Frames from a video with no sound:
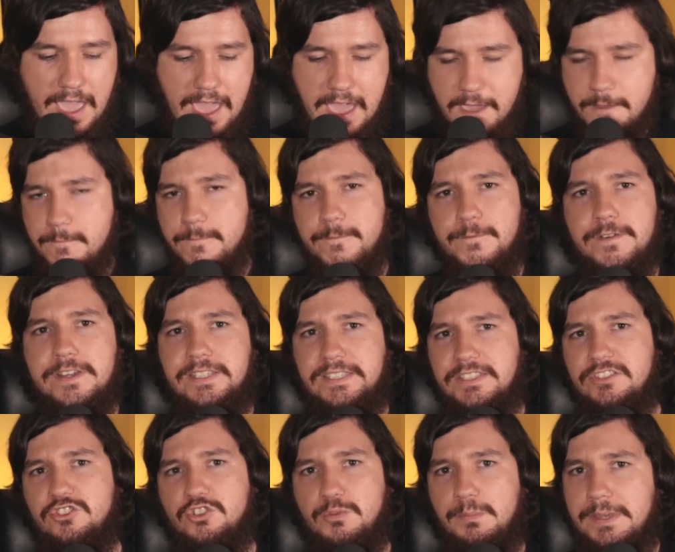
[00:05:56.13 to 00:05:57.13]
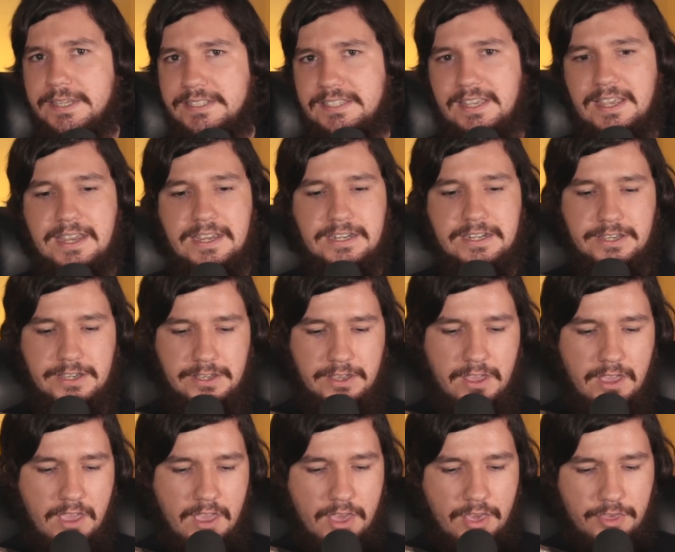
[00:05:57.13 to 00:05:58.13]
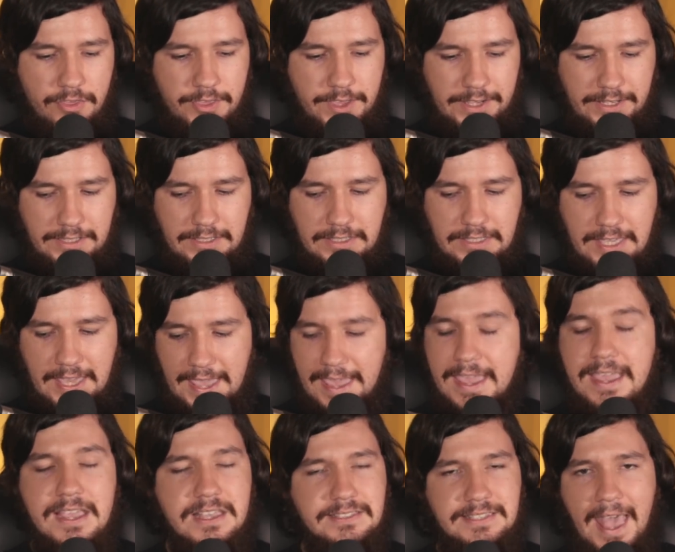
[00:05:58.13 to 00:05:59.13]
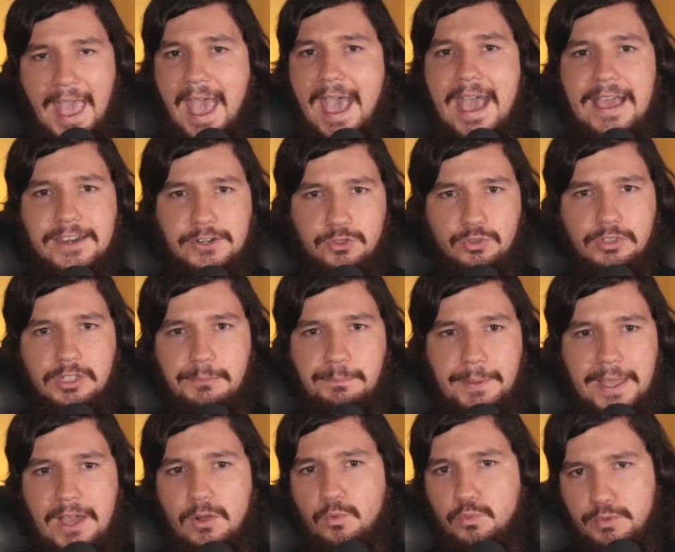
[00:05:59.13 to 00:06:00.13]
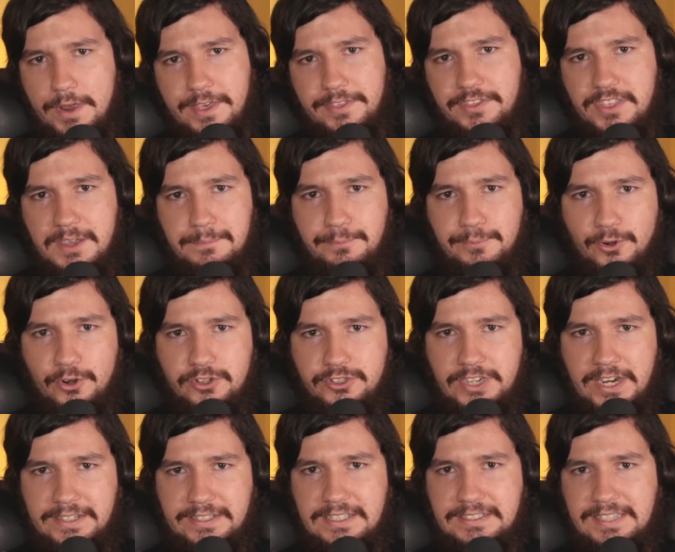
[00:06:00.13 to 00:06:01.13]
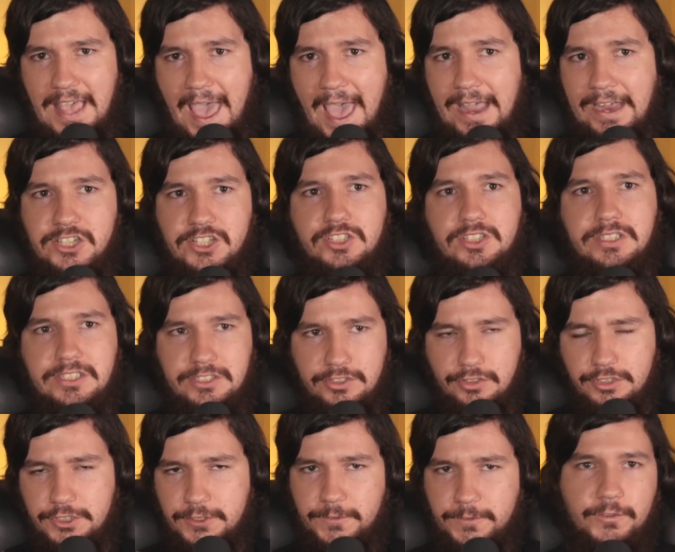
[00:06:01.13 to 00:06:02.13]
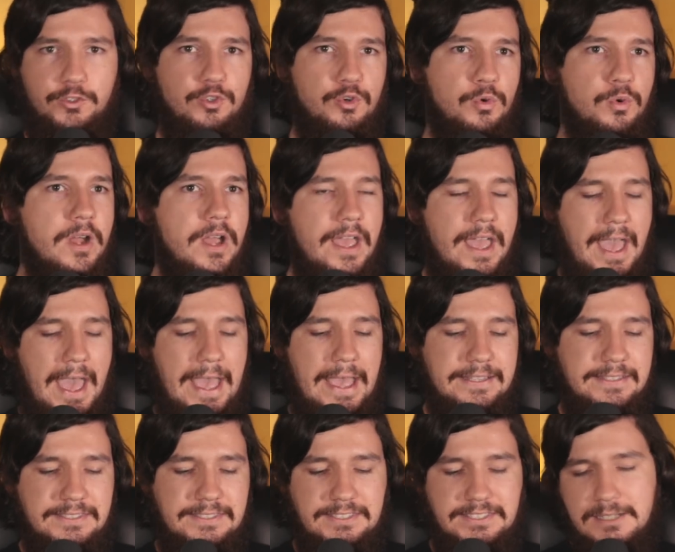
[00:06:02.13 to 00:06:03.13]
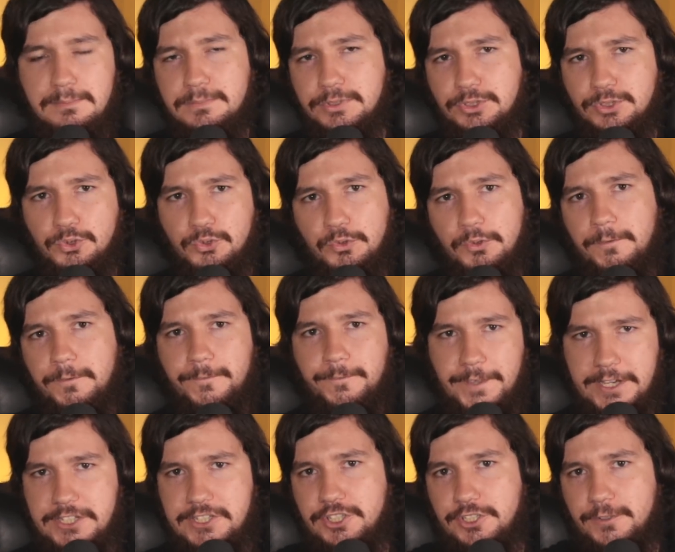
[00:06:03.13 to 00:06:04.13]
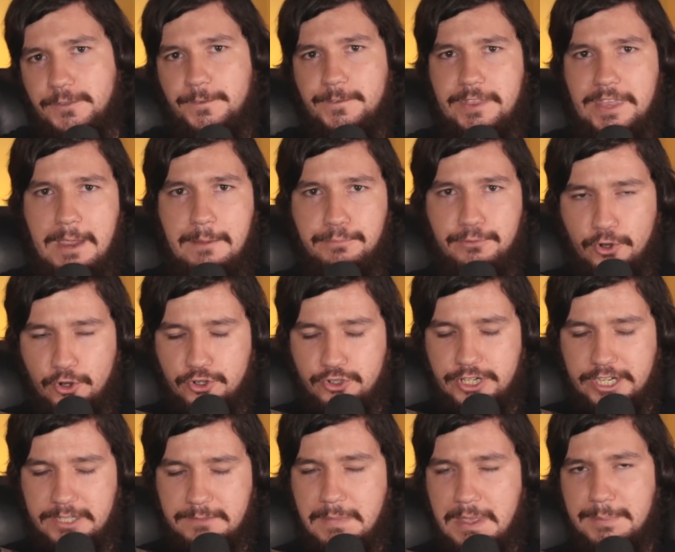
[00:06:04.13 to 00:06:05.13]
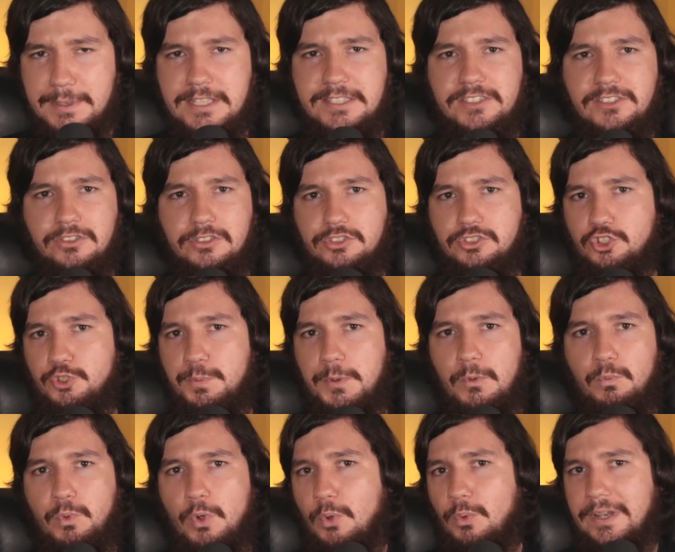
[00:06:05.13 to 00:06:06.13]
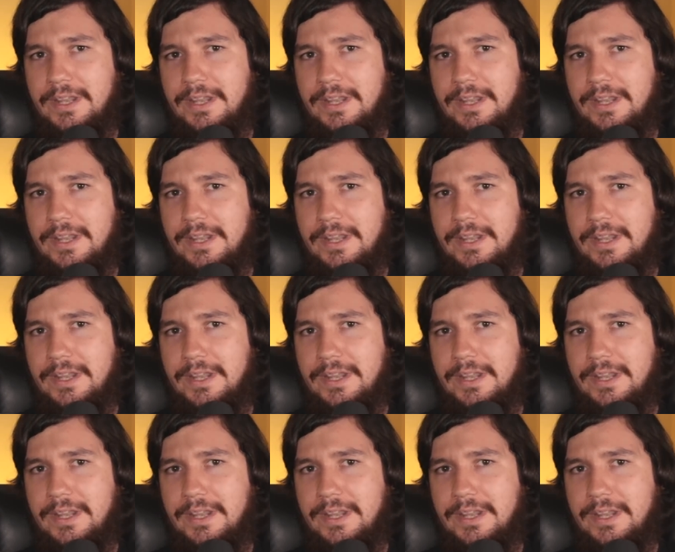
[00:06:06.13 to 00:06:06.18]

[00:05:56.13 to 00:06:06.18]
every single maintainer that cares at all about whether their project is actually useful has some sort of vision for that project. Maybe it's not a super well